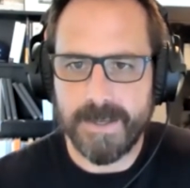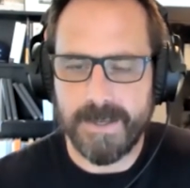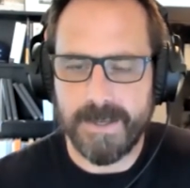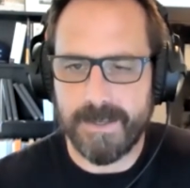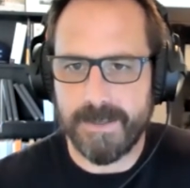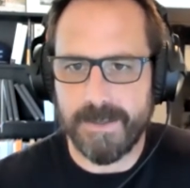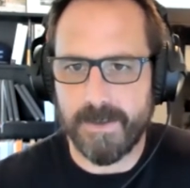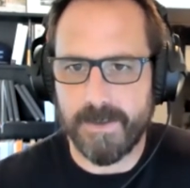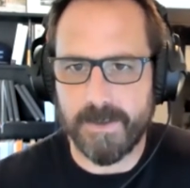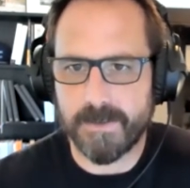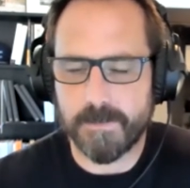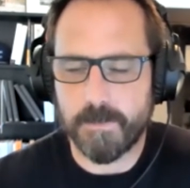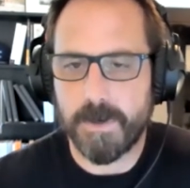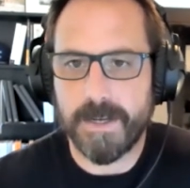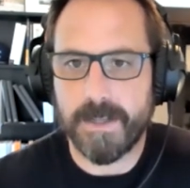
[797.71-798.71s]
and
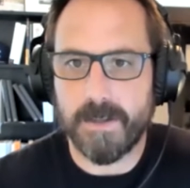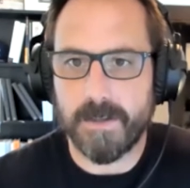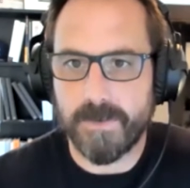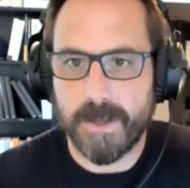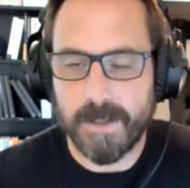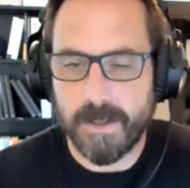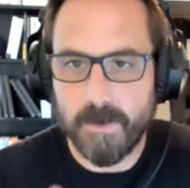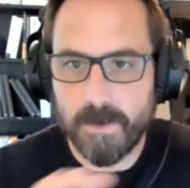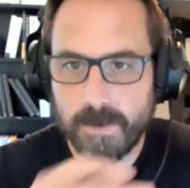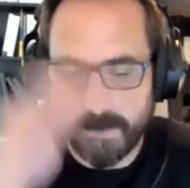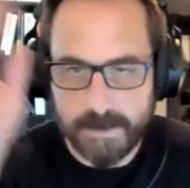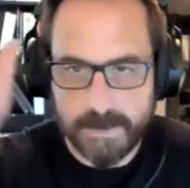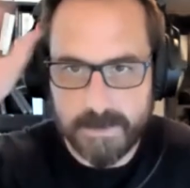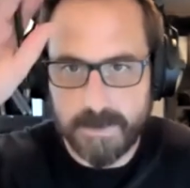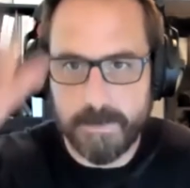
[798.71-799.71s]
there's probably not a local
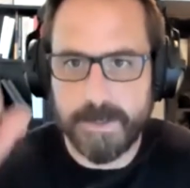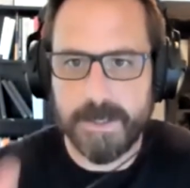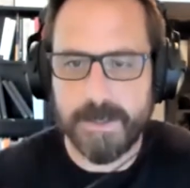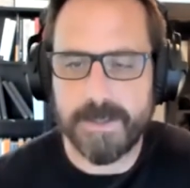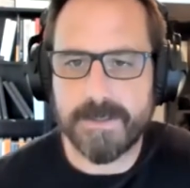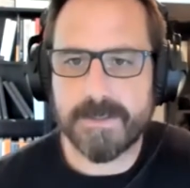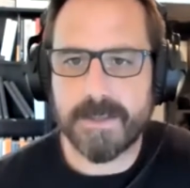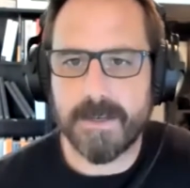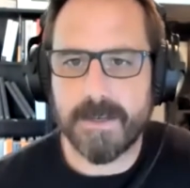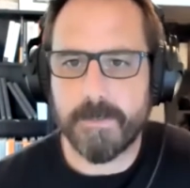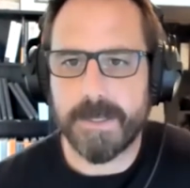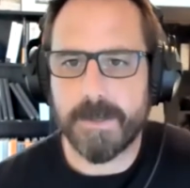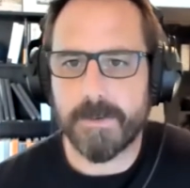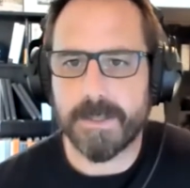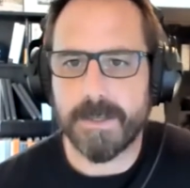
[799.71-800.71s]
distributor that's going to
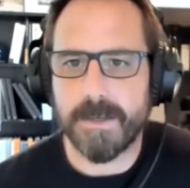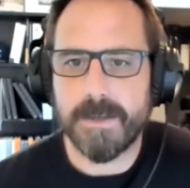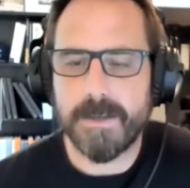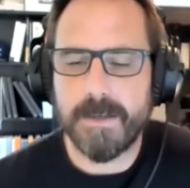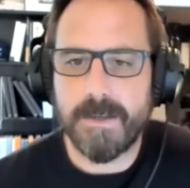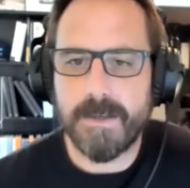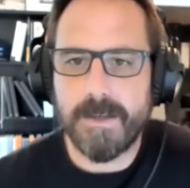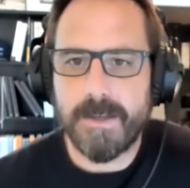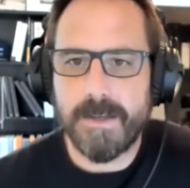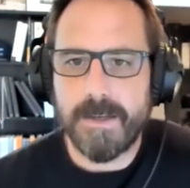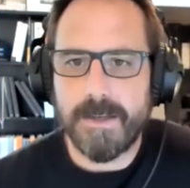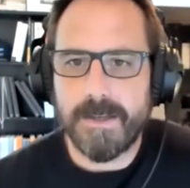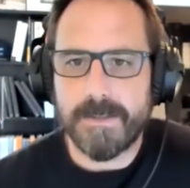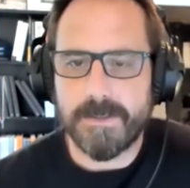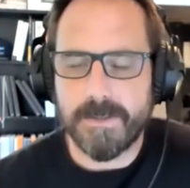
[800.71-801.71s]
be able to
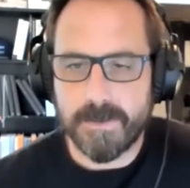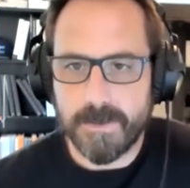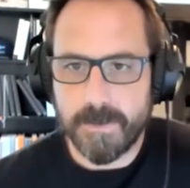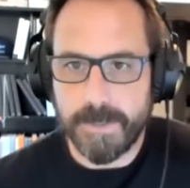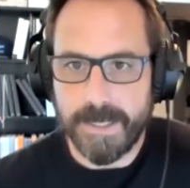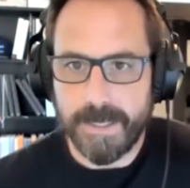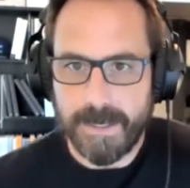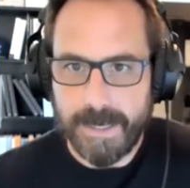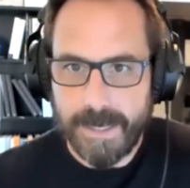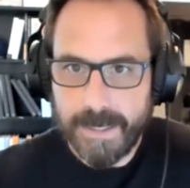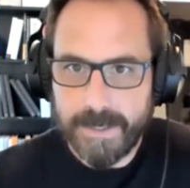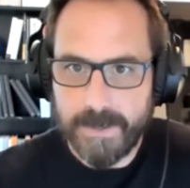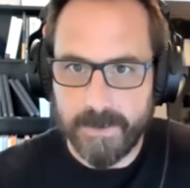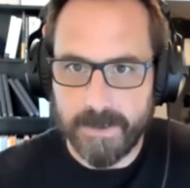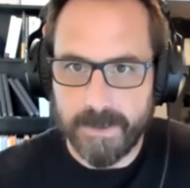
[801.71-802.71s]
distribute that
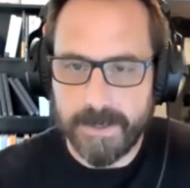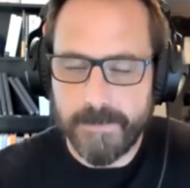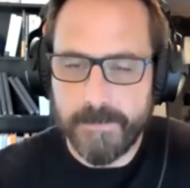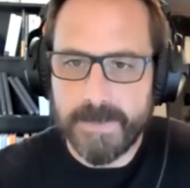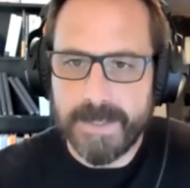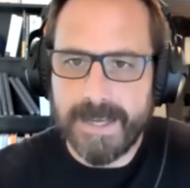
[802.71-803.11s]
accurately.